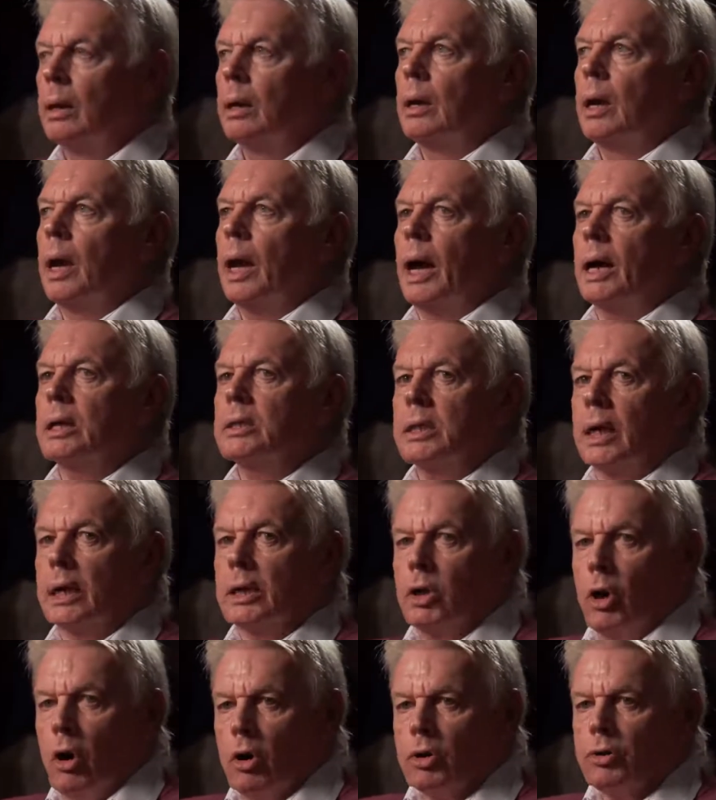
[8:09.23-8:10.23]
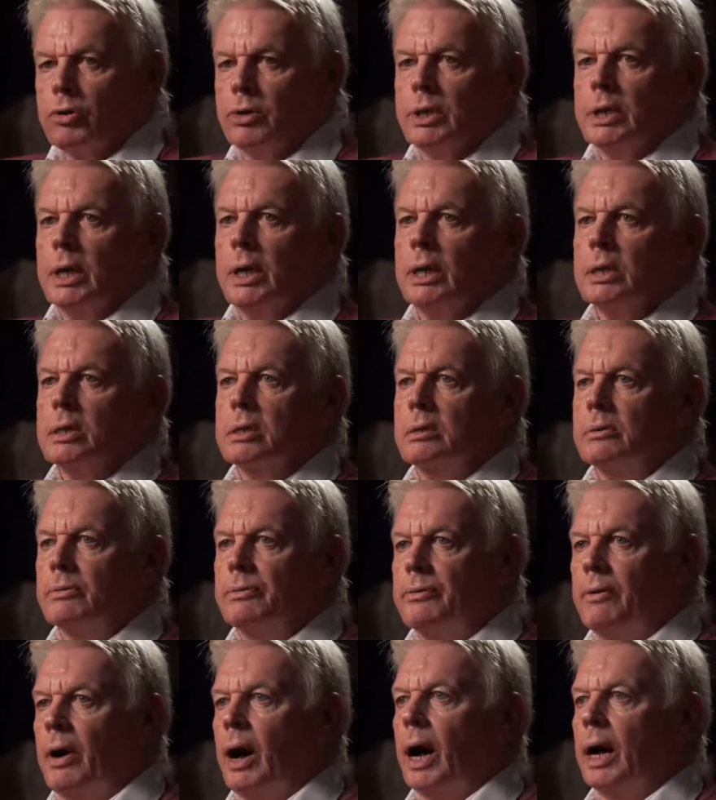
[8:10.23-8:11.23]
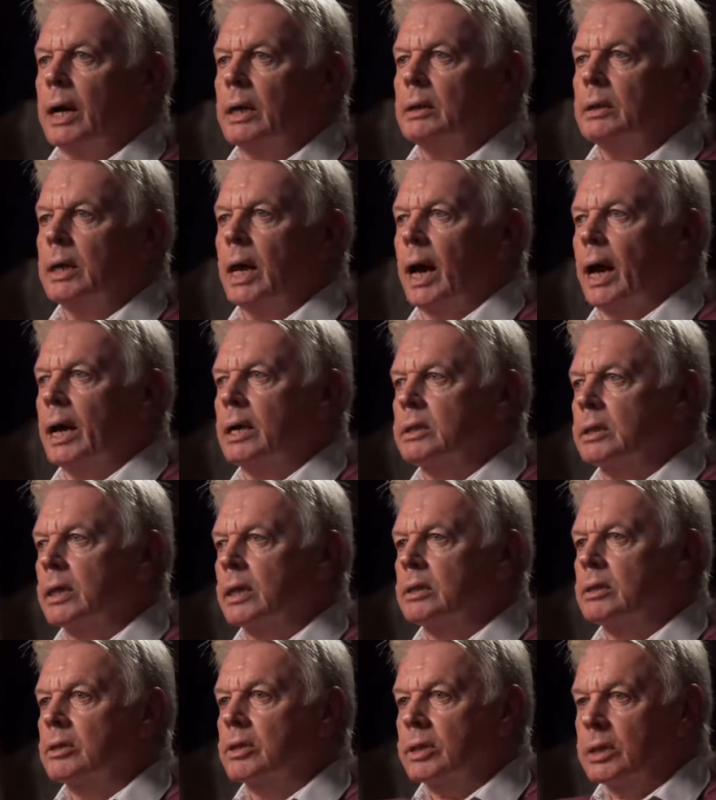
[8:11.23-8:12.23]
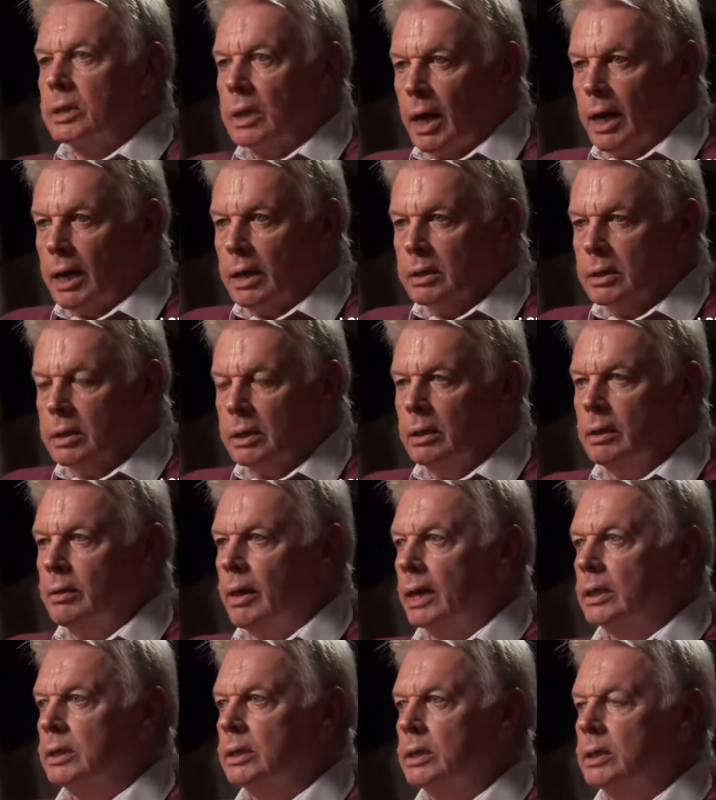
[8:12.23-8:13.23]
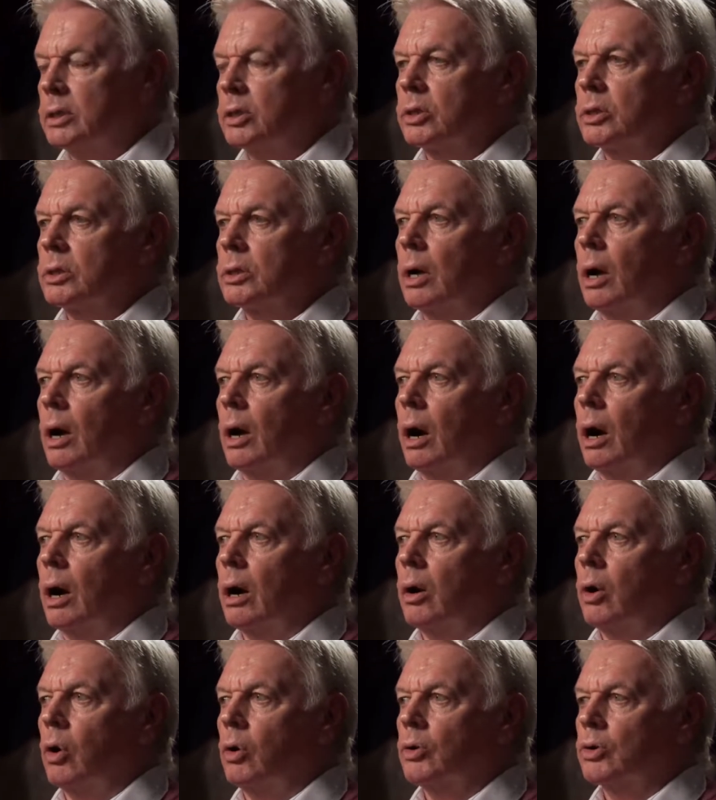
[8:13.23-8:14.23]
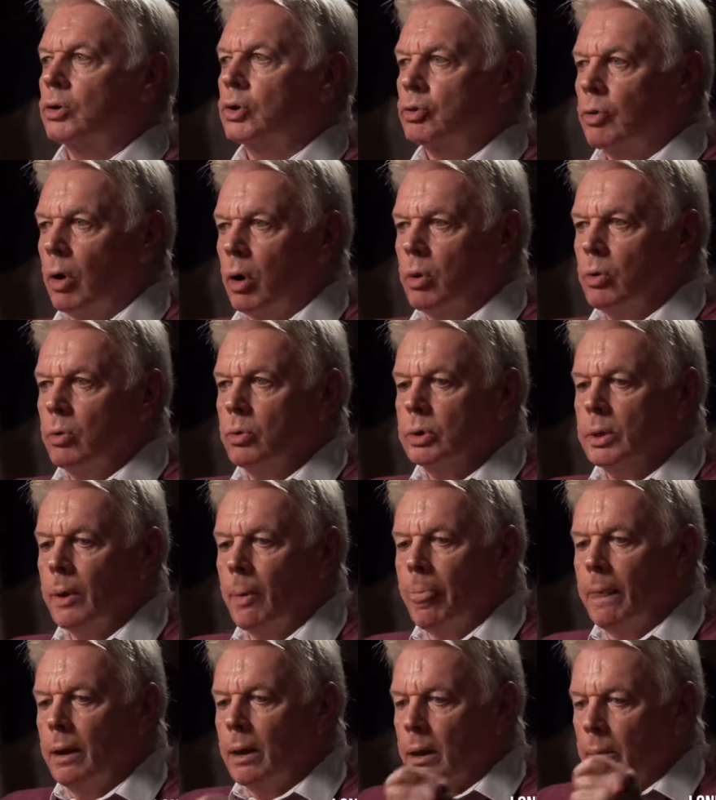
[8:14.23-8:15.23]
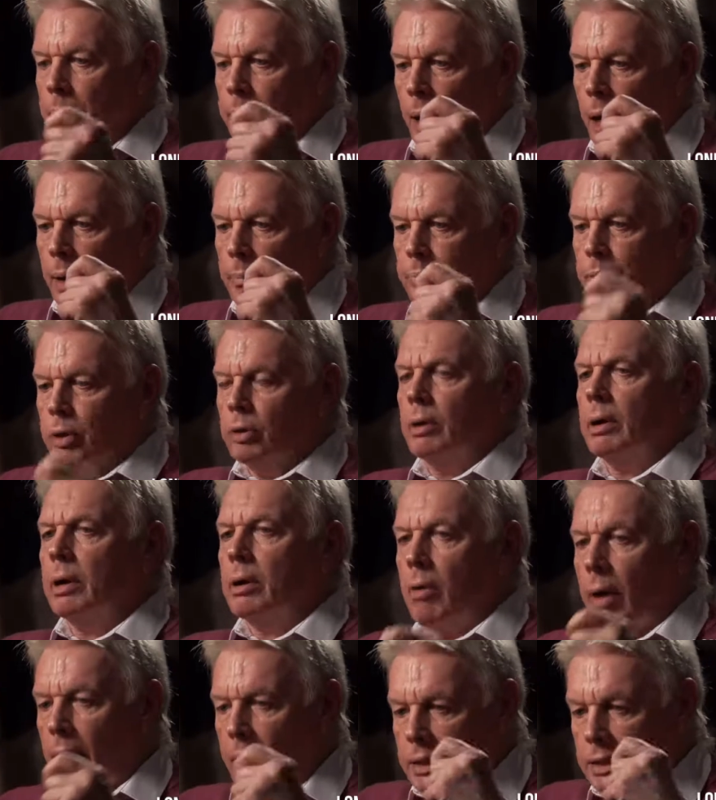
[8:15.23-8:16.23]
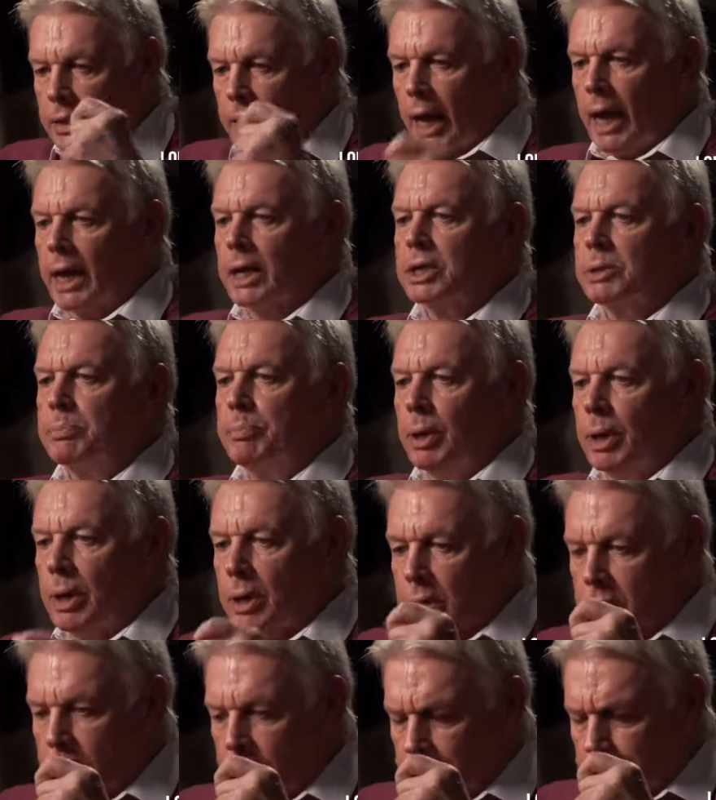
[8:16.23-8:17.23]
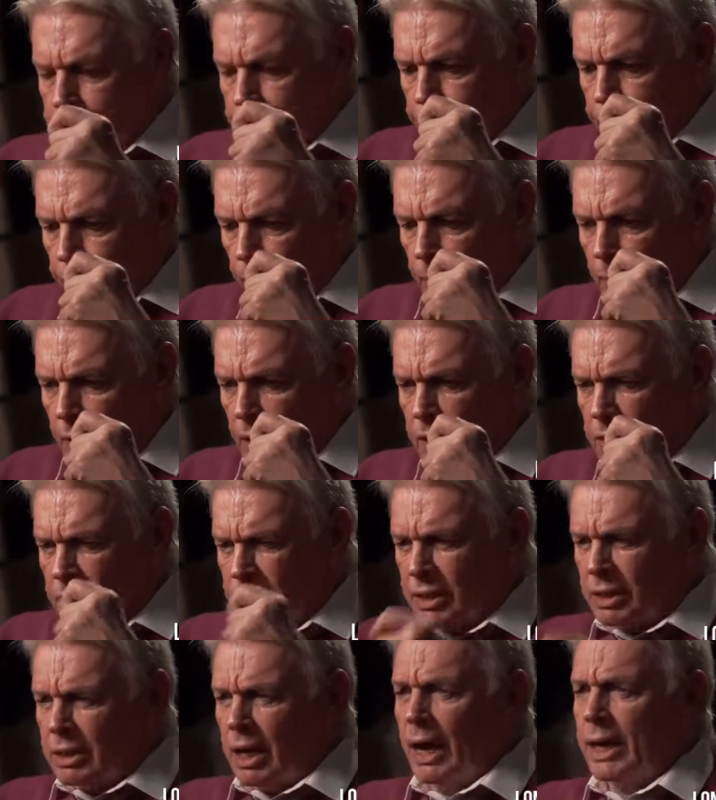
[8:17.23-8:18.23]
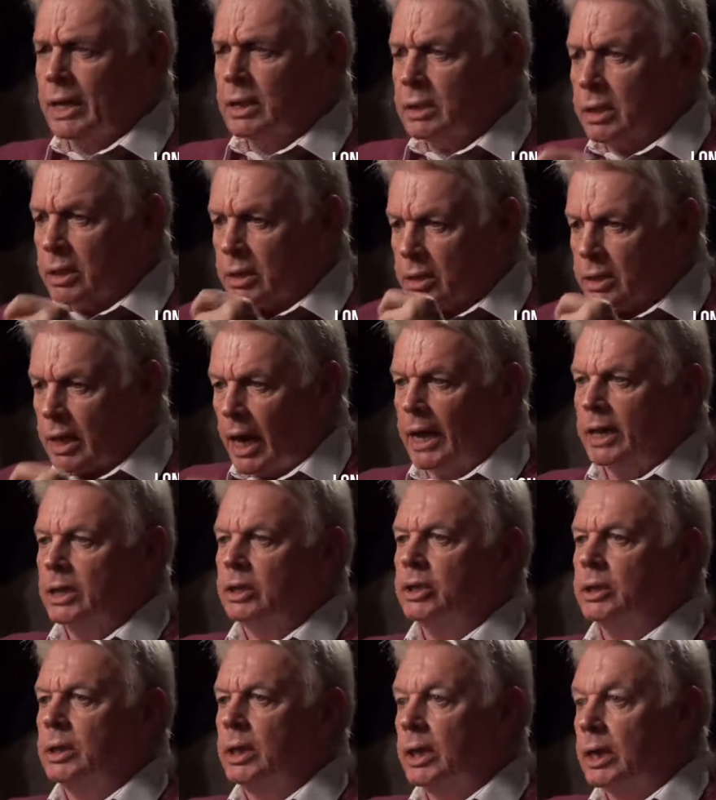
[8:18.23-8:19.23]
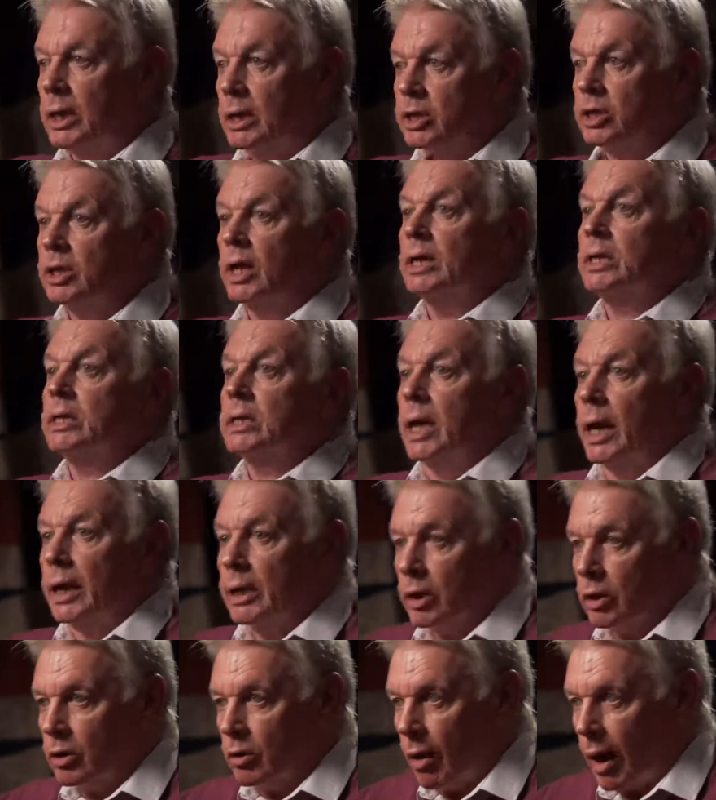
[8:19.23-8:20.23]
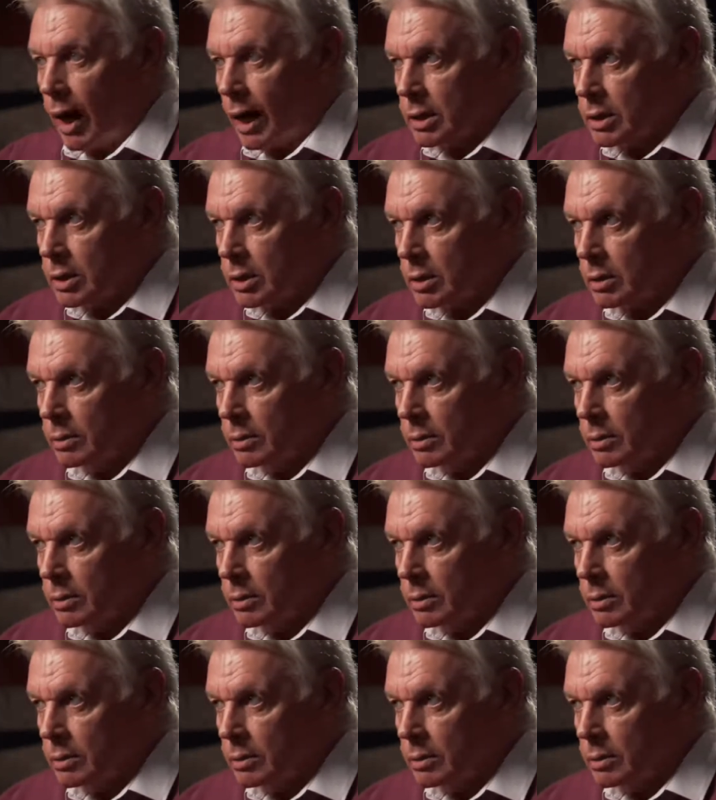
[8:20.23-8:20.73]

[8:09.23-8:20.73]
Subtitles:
A technocracy is defined as a society that is controlled by bureaucrats, experts, scientists, engineers, technocrats.